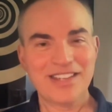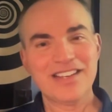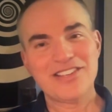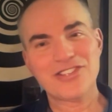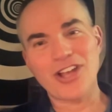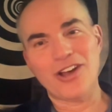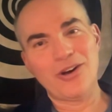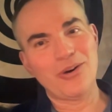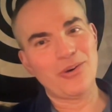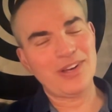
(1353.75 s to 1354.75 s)

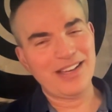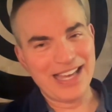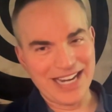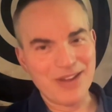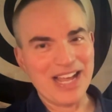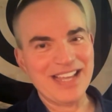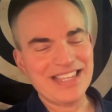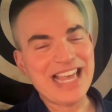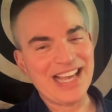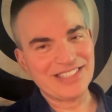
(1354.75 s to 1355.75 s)
So anyway,
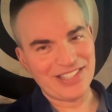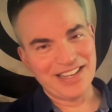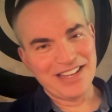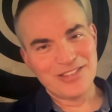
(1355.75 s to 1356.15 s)
yes, your